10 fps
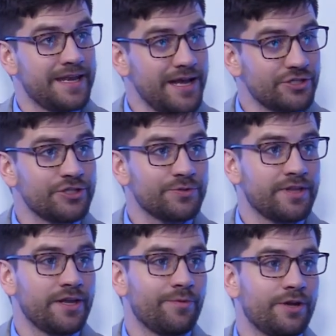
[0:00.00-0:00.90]
connections with
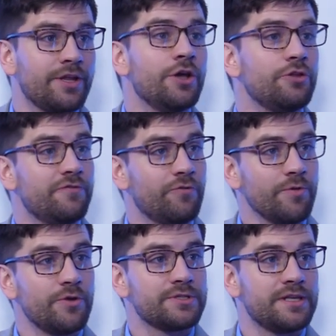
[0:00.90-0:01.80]
anyone. Yes. You
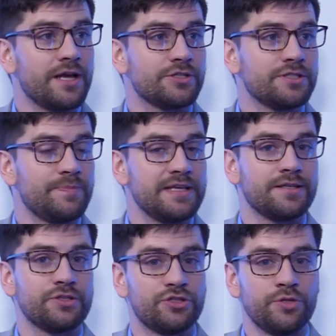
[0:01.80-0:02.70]
form those connections
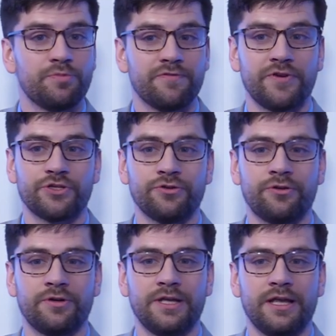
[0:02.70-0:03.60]
based on
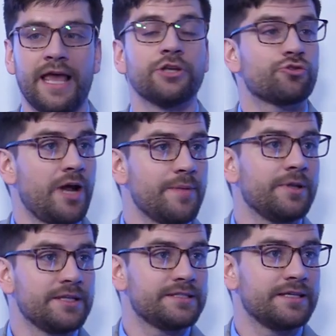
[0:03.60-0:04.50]
superficial and
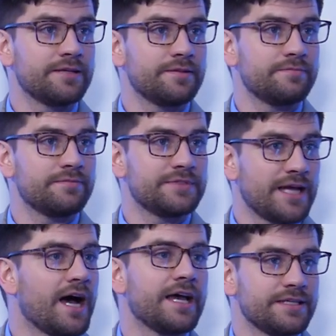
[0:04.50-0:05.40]
tribalistic
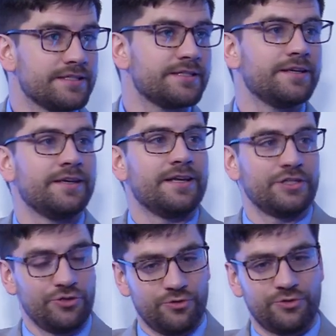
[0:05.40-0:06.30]
ties.
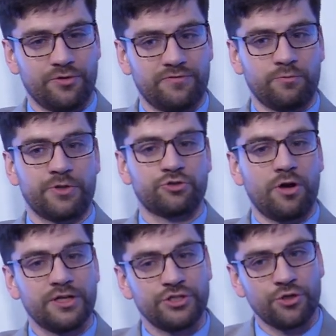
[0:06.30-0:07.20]
So you sort of
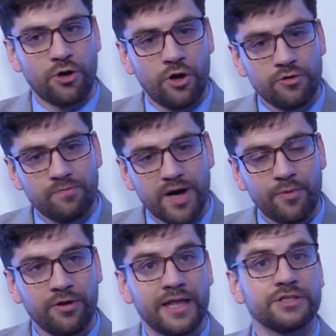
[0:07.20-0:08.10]
withdraw into your own
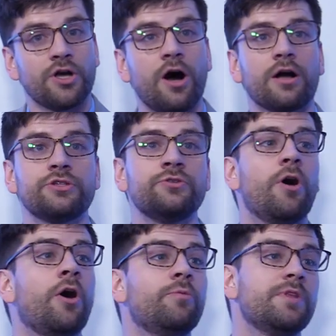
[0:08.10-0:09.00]
bubble and talk
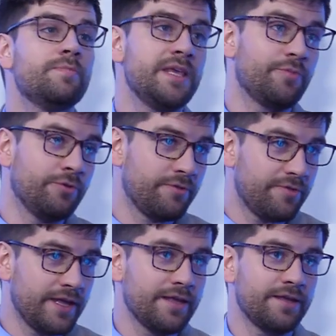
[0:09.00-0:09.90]
to only people who
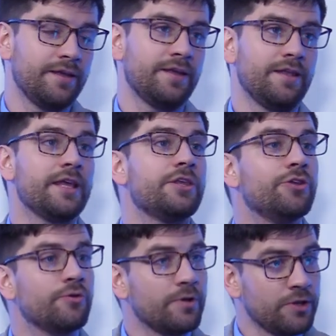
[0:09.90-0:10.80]
think like
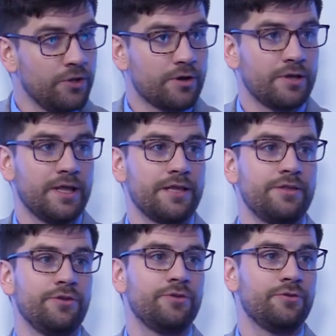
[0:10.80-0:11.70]
you, look
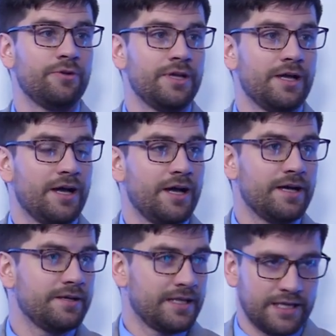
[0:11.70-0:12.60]
like you,
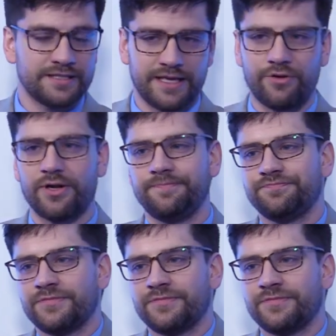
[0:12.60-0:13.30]
et cetera.